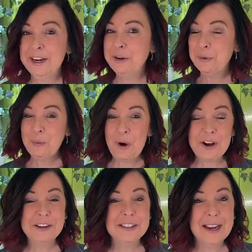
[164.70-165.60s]
your
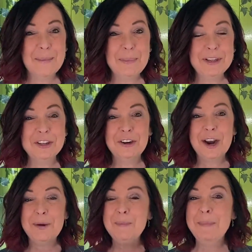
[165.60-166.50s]
water temperature
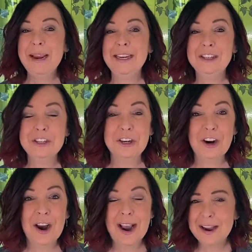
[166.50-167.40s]
and make
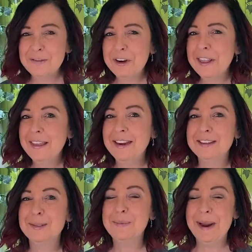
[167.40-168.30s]
sure everything
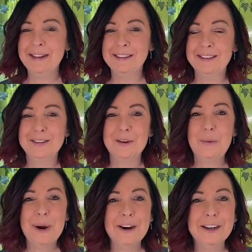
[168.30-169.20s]
is balanced to
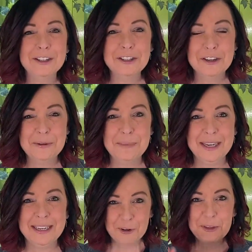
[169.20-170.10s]
where it should
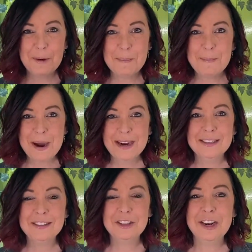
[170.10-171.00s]
be for the
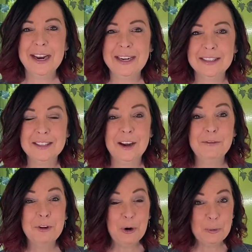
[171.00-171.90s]
best chance
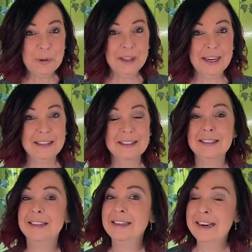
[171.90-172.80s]
of your plants
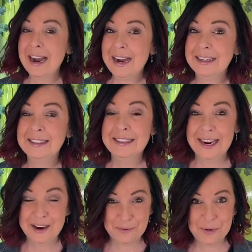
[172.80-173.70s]
to not
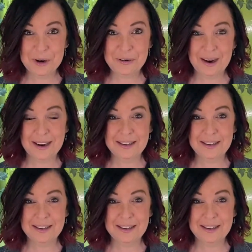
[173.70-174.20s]
get root rot.